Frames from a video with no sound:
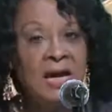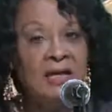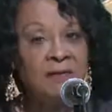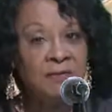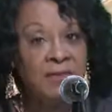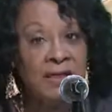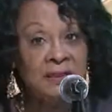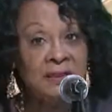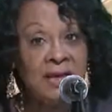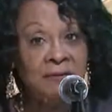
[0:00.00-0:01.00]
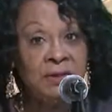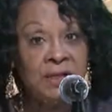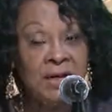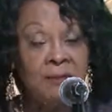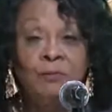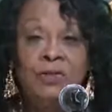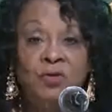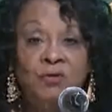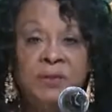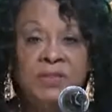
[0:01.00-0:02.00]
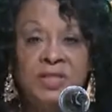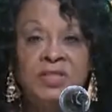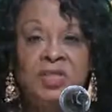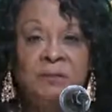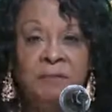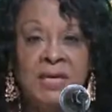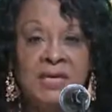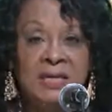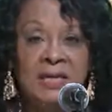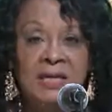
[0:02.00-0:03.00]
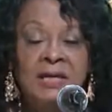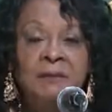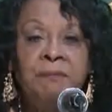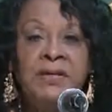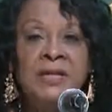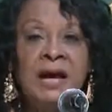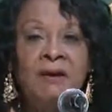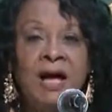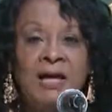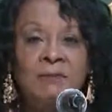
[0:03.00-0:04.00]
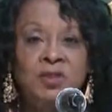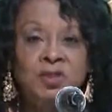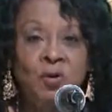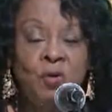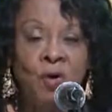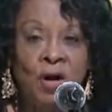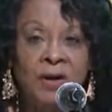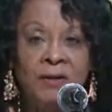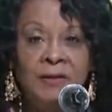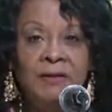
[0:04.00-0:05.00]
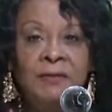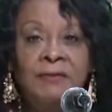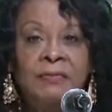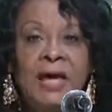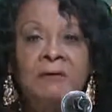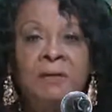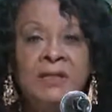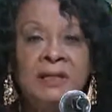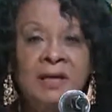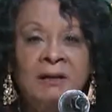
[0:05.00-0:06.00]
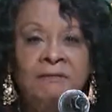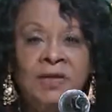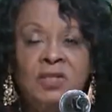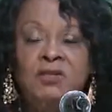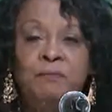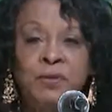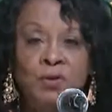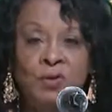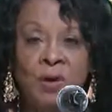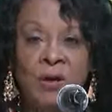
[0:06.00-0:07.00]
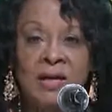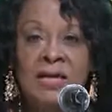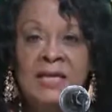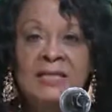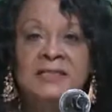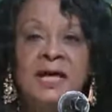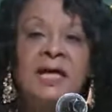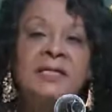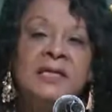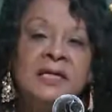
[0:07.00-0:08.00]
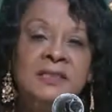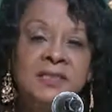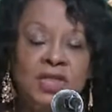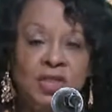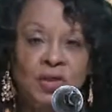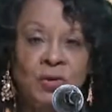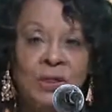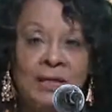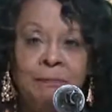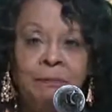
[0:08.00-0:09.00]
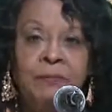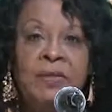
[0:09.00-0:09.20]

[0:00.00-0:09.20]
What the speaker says: I never thought the day would come when you'd be teaching me. But now I'm sure that when love is pure, it's unconditionally.